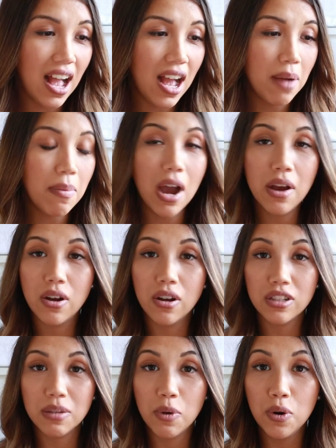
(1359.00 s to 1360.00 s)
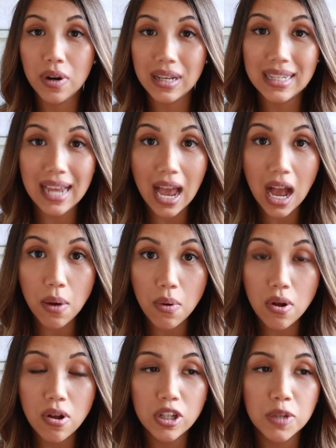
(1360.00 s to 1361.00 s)
Um, I've got some hooded
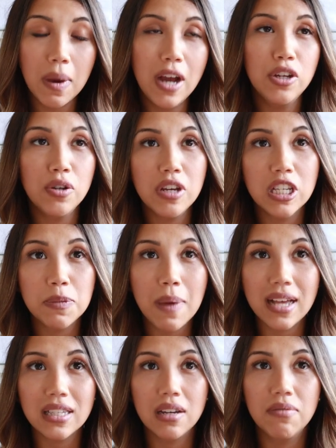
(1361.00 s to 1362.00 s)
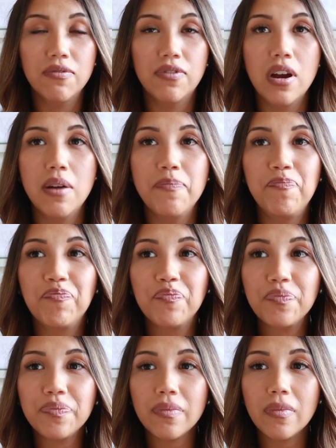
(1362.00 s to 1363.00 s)
towels, but I do expect some from
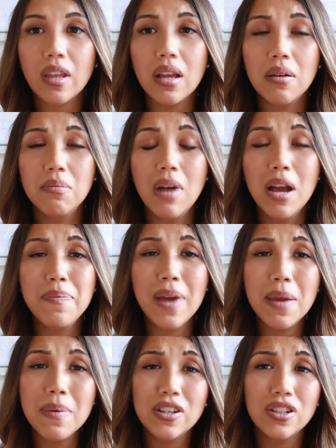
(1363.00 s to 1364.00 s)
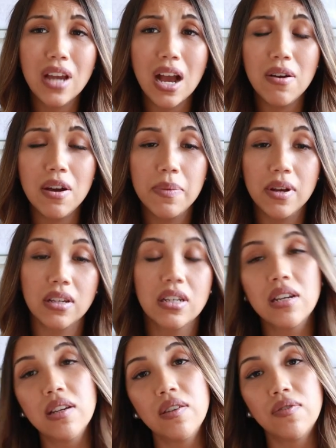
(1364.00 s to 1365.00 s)
my baby shower because
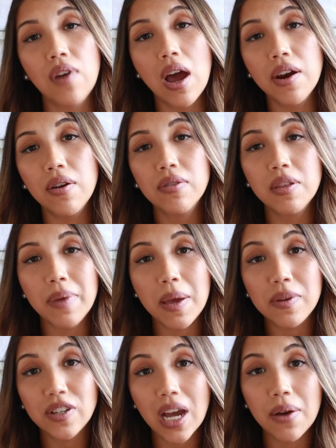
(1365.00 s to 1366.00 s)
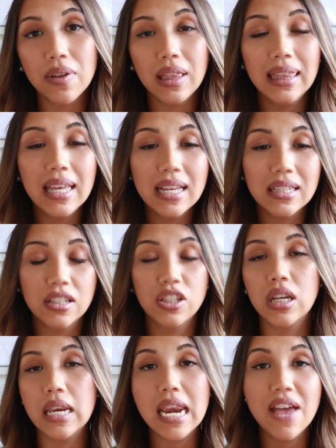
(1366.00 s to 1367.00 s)
I didn't write it on the baby shower list
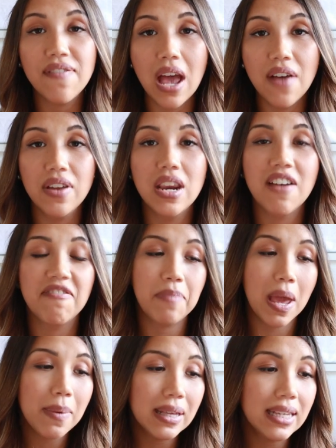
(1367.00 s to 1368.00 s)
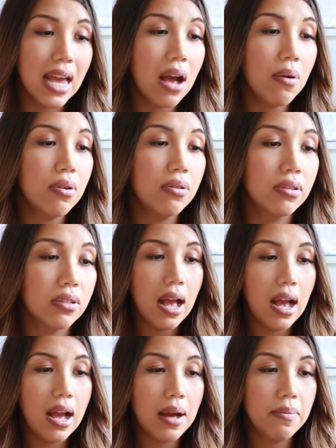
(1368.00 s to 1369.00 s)
because you can never have enough baby towels,
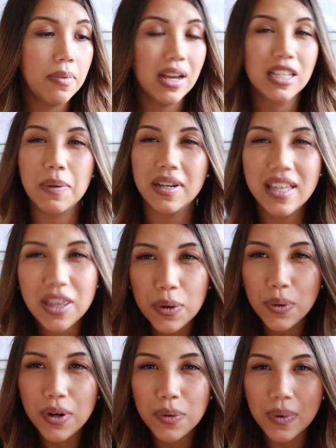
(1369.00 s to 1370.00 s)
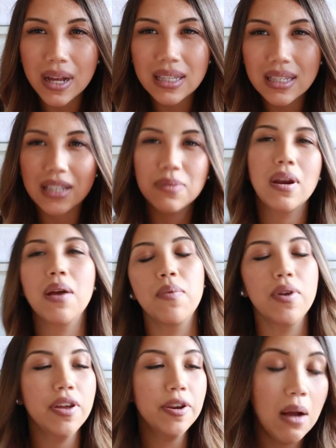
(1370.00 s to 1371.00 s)
um, especially the hooded ones. That's what I
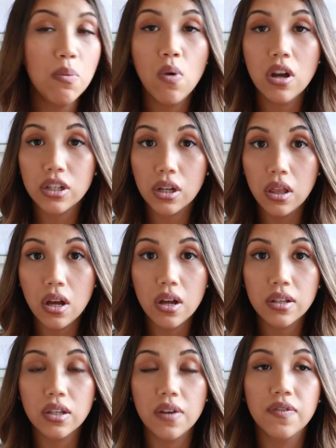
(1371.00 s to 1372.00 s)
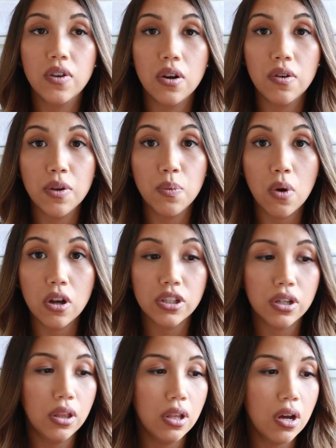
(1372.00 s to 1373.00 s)
wanted. Um, washcloths, so I've got all the
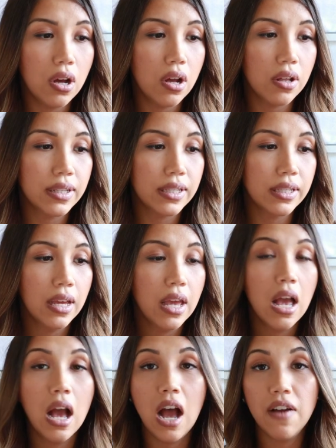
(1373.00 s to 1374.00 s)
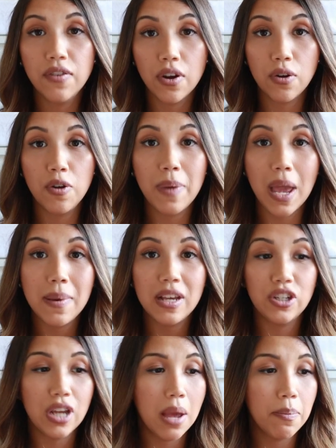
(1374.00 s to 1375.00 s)
washcloths. I've got all baby
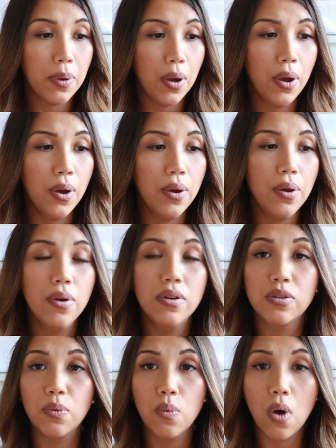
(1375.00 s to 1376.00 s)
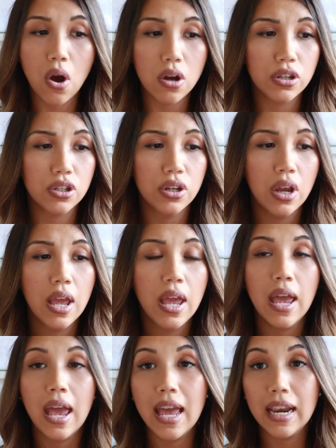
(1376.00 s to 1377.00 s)
shampoos, wash
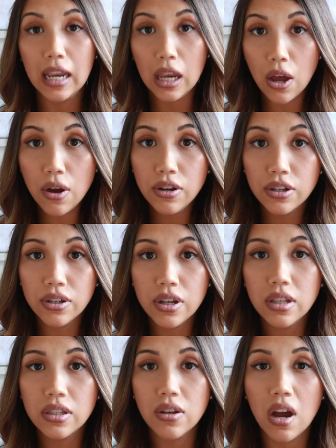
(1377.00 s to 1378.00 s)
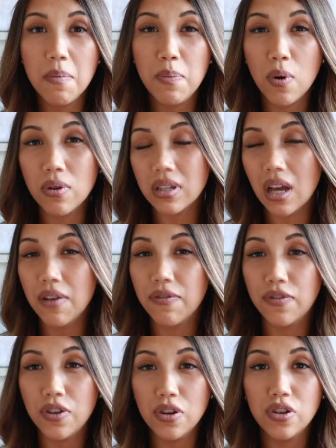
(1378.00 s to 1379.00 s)
and lotion. So I bought
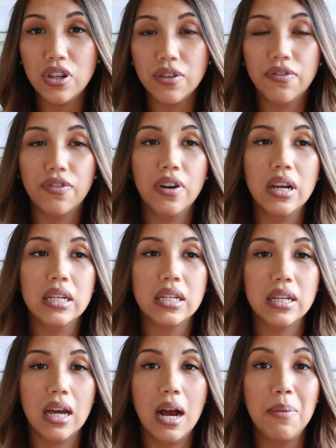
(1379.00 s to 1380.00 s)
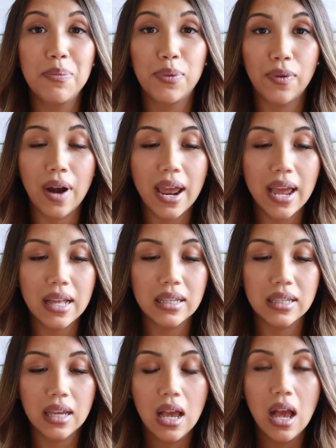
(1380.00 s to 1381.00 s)
a few different um,
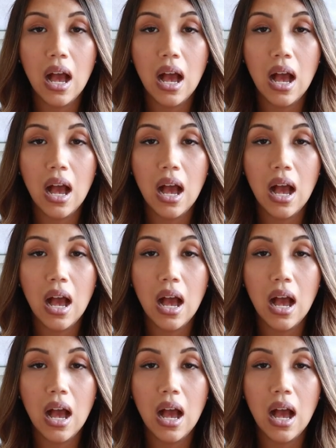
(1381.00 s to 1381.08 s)
brands.